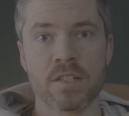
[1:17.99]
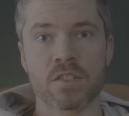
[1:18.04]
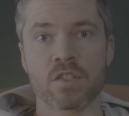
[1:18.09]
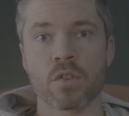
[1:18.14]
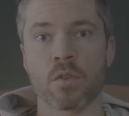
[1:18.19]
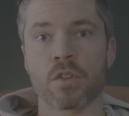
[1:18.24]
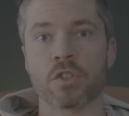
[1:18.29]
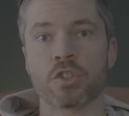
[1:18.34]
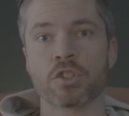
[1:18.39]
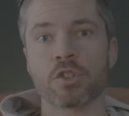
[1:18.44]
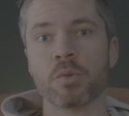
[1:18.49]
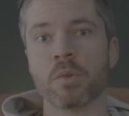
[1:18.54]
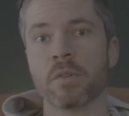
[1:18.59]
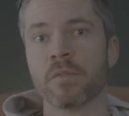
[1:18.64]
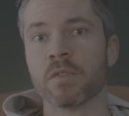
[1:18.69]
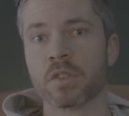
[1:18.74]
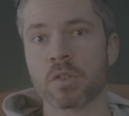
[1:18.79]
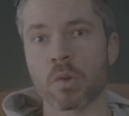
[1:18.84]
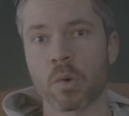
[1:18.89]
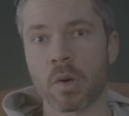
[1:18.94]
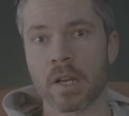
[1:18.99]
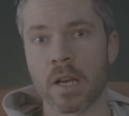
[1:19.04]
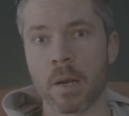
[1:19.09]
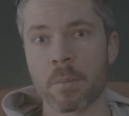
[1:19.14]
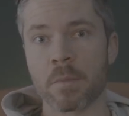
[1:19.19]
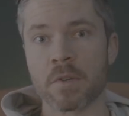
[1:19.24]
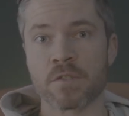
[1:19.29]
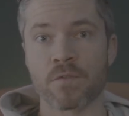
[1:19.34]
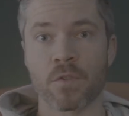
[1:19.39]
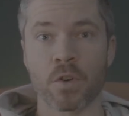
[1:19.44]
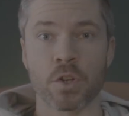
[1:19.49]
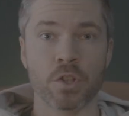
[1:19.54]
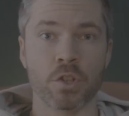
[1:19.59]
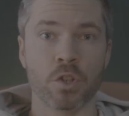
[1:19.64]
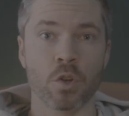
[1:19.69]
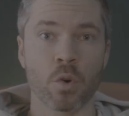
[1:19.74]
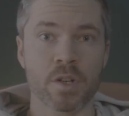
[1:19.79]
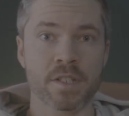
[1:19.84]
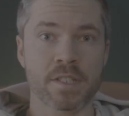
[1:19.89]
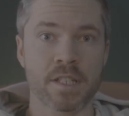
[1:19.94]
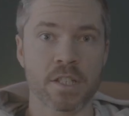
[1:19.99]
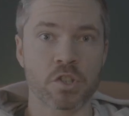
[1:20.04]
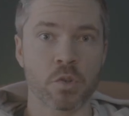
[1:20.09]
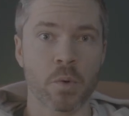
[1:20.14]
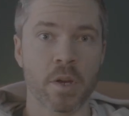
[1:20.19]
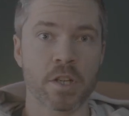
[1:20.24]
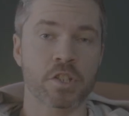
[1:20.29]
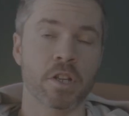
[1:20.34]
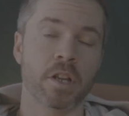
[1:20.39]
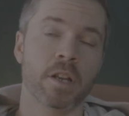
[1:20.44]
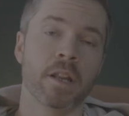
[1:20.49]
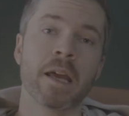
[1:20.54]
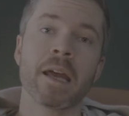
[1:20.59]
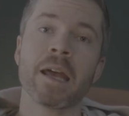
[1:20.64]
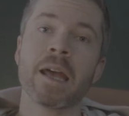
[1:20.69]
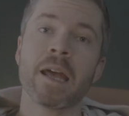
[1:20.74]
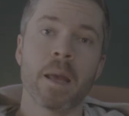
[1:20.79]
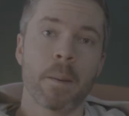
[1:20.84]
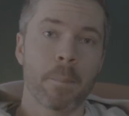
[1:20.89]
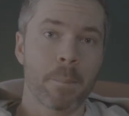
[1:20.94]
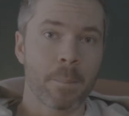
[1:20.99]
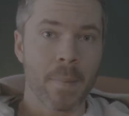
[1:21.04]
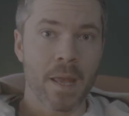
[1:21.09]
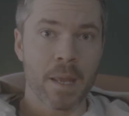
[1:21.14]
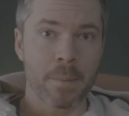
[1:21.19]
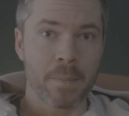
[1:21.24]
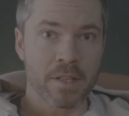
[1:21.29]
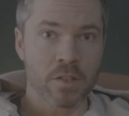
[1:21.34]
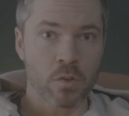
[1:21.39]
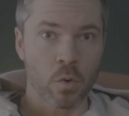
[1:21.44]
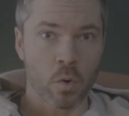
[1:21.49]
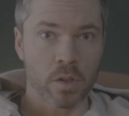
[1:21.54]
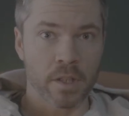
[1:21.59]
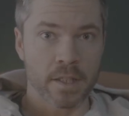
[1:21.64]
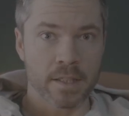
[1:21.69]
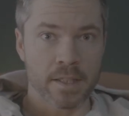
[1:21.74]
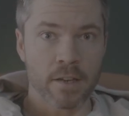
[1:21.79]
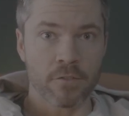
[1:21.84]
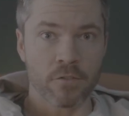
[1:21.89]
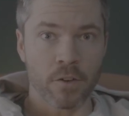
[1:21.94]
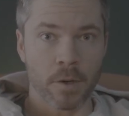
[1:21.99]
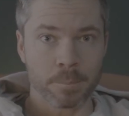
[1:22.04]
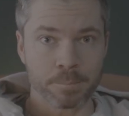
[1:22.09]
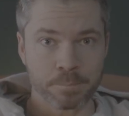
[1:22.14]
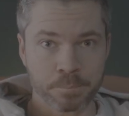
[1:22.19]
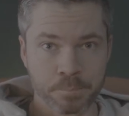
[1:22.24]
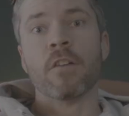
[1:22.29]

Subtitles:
So the true inventory numbers for your situation may be totally different.